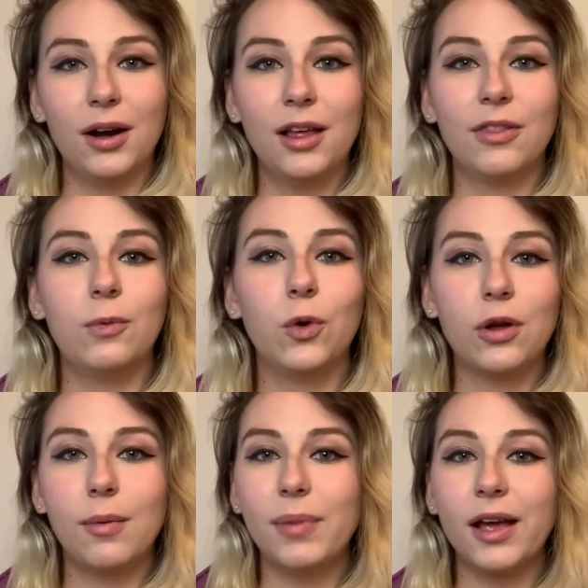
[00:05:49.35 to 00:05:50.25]
and then we'll
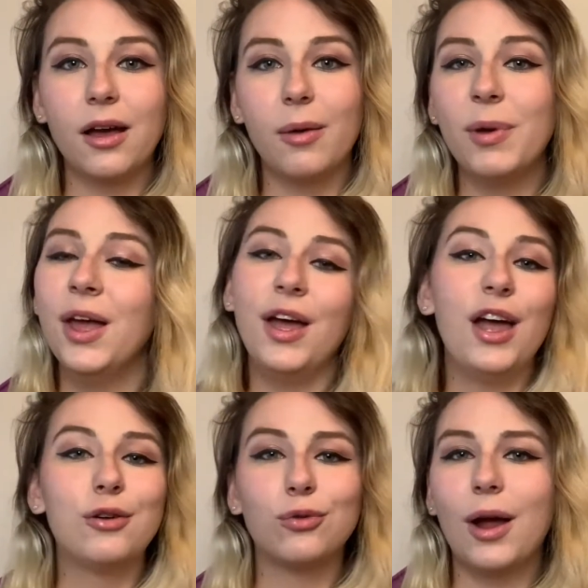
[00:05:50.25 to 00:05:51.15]
come back up
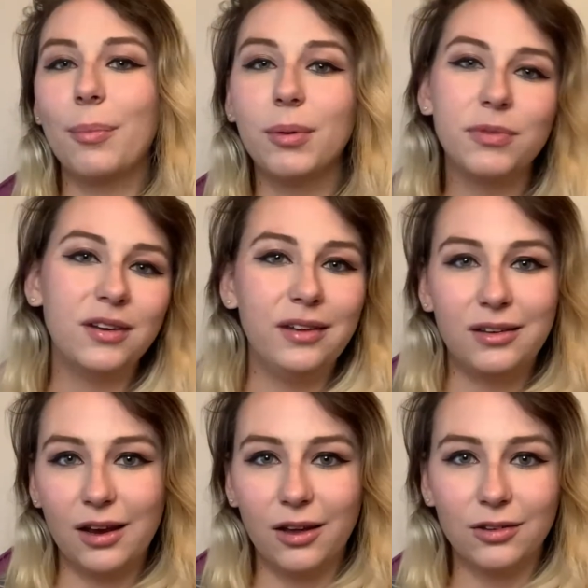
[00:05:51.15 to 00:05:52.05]
and wrap up the
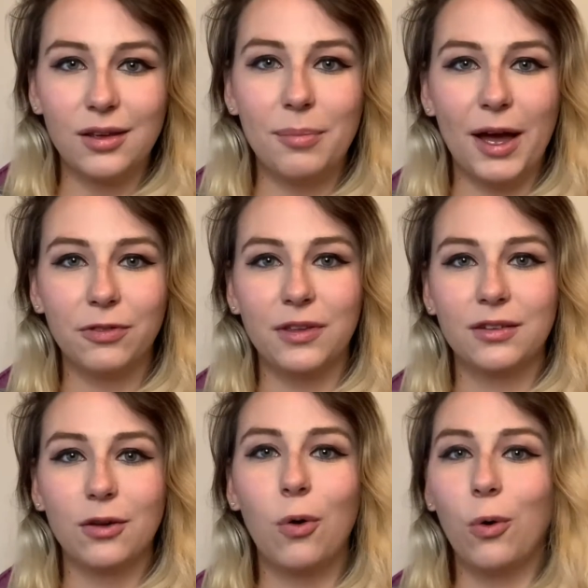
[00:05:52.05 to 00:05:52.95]
details about this
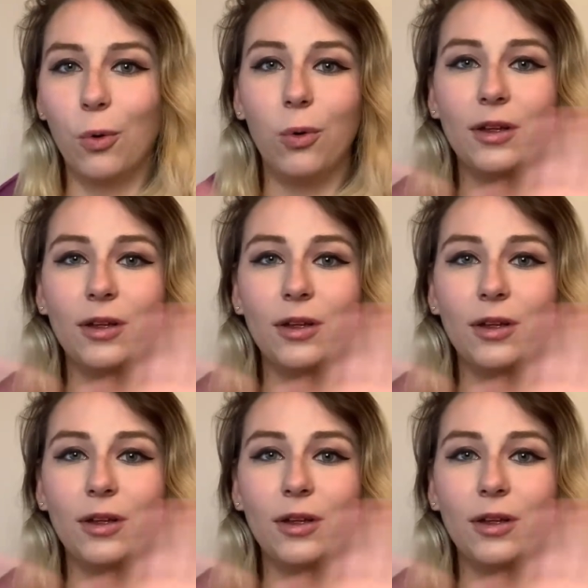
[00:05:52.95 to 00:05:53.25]
whole